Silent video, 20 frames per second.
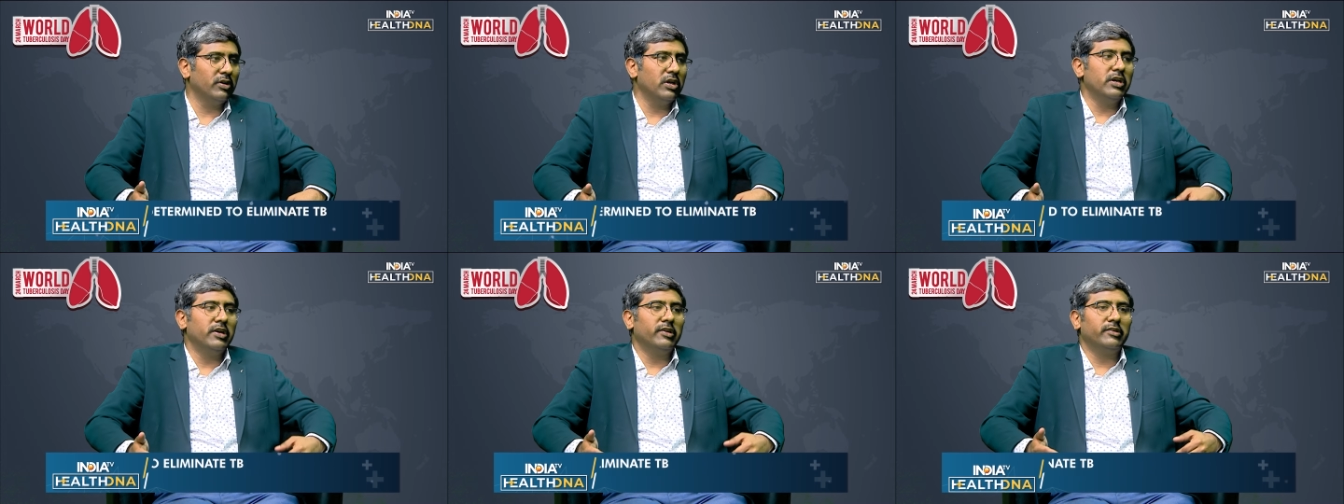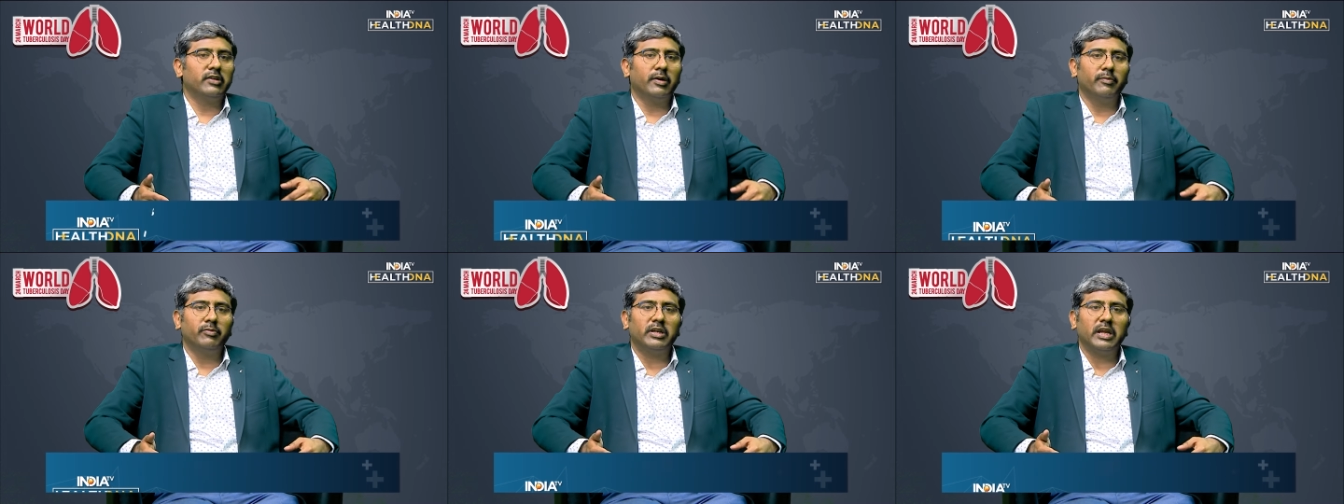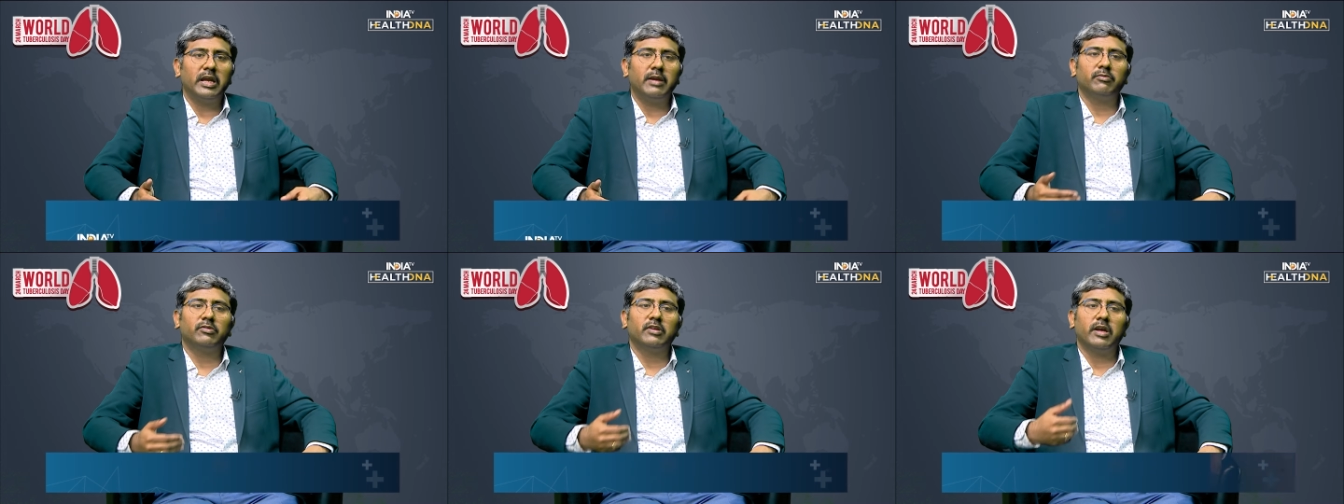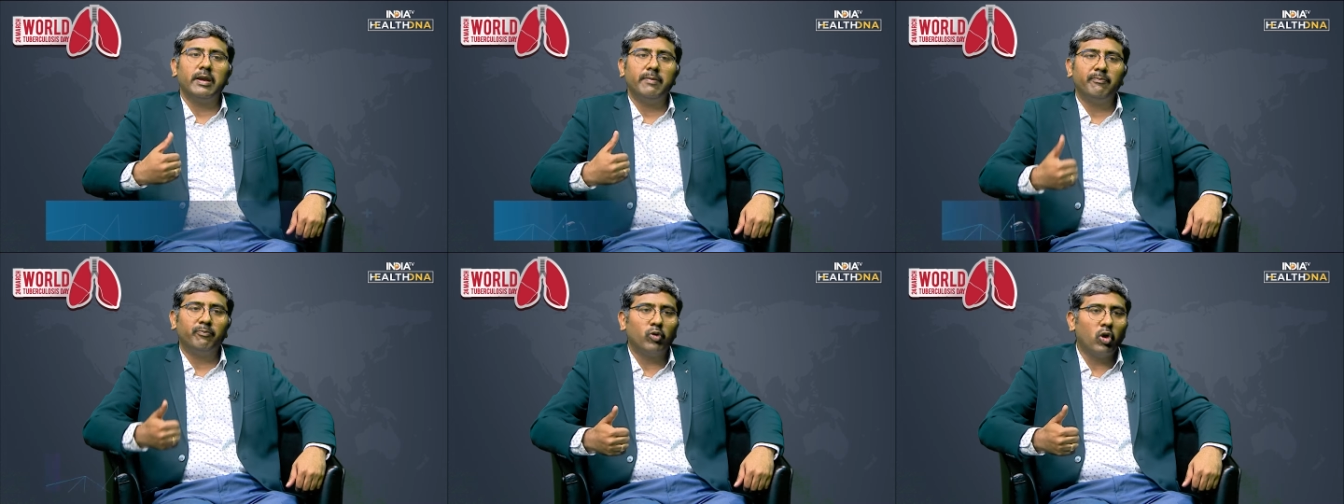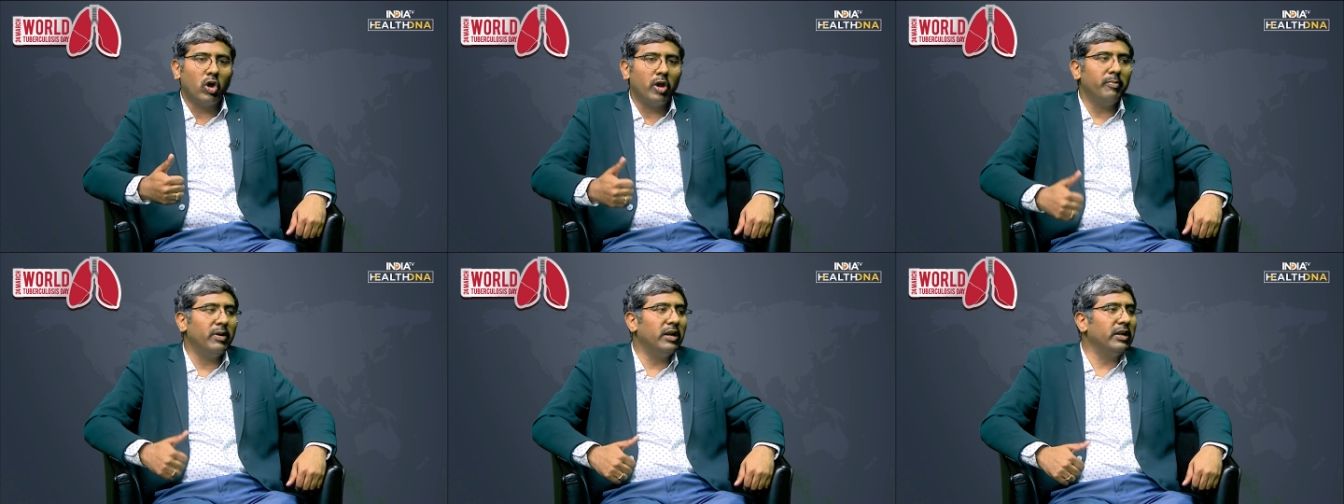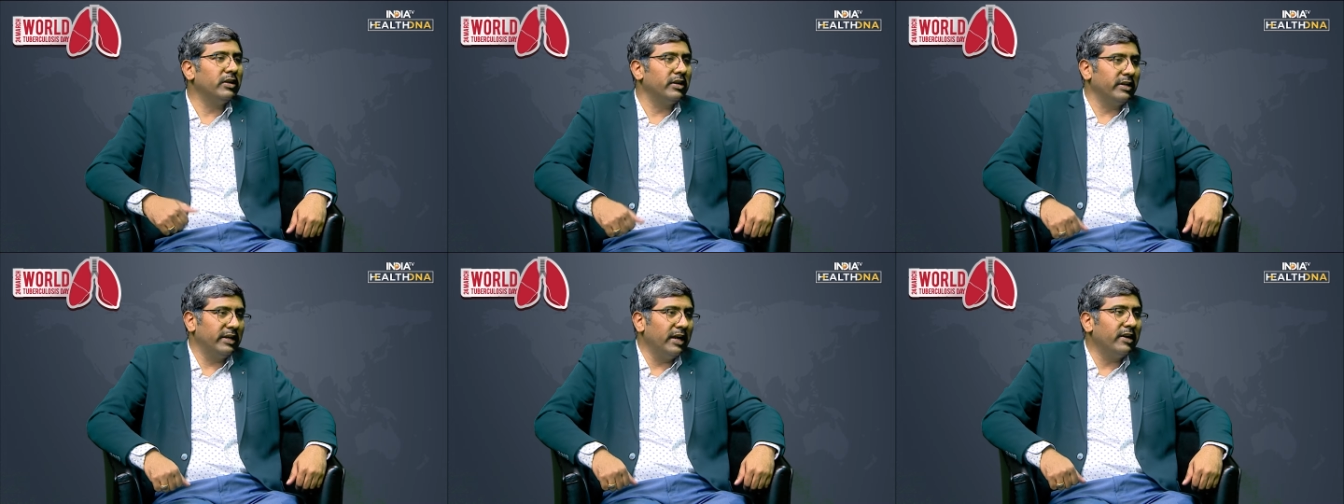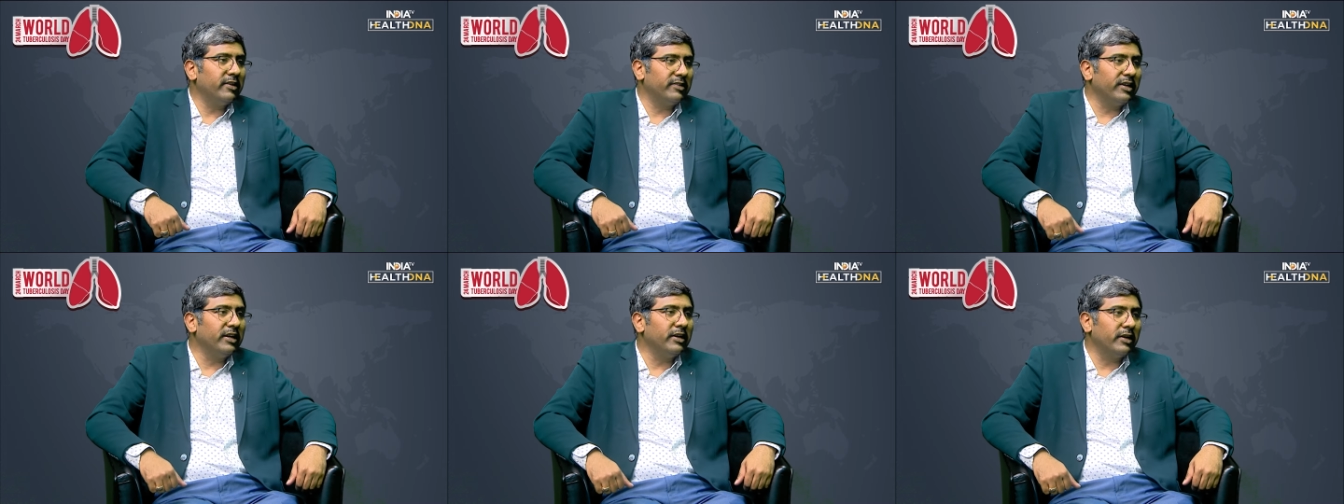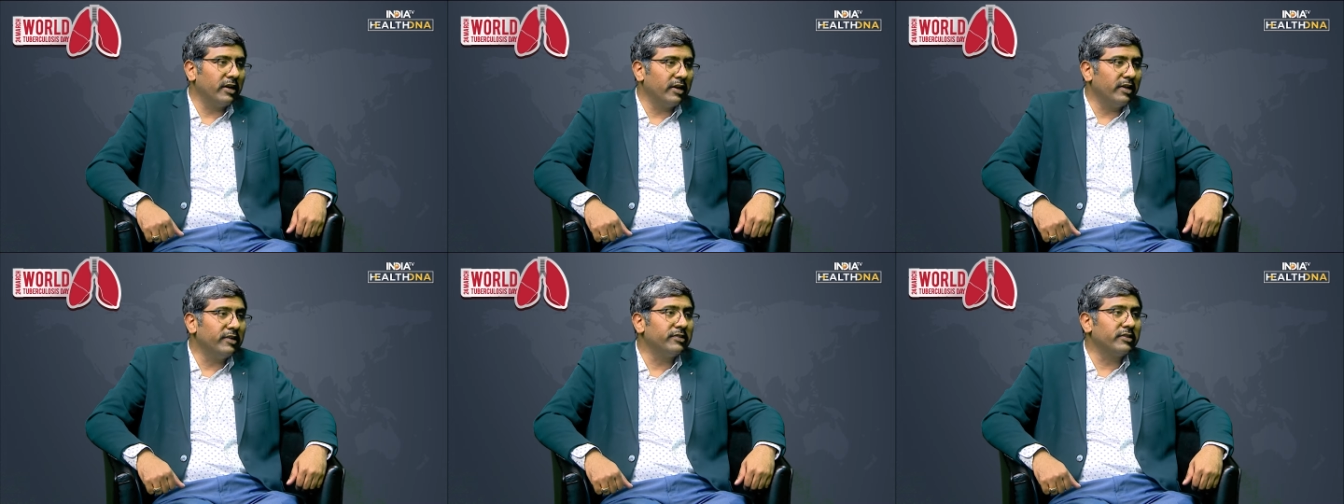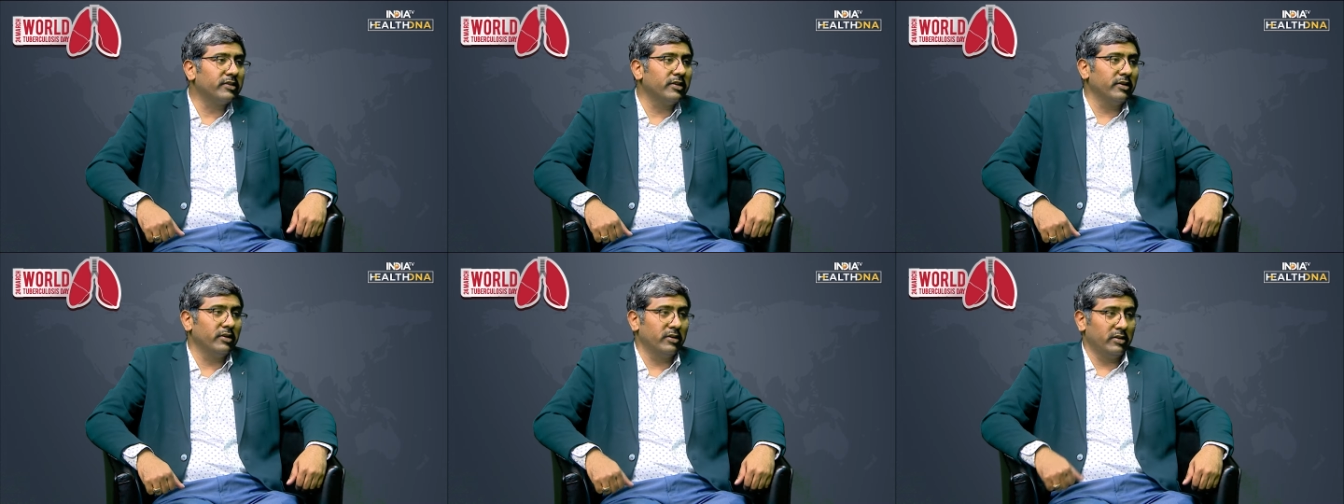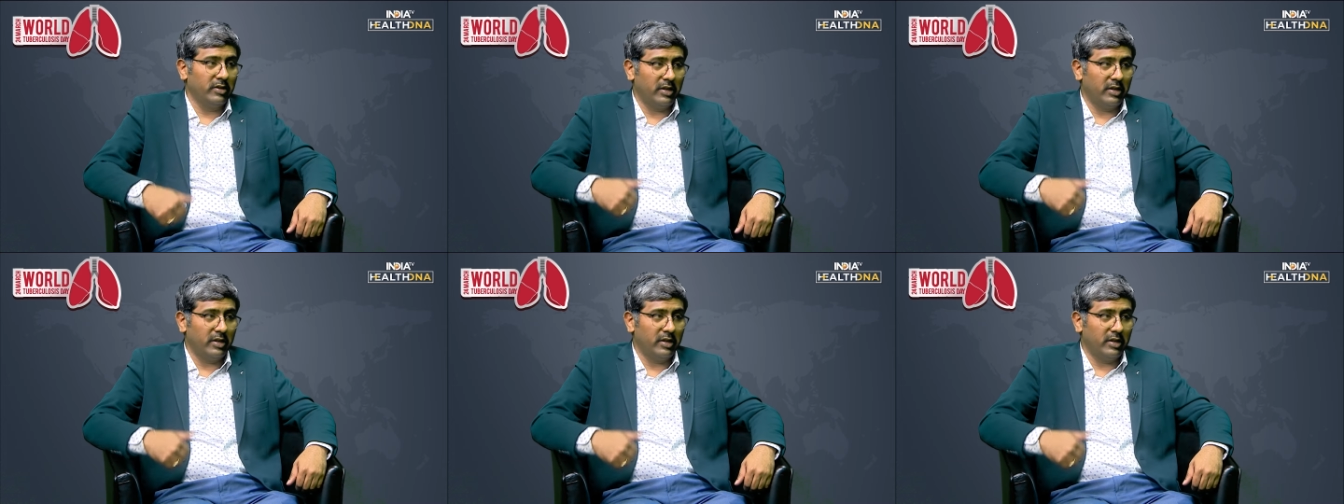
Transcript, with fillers: Hmm. Sometimes the employment gets at risk,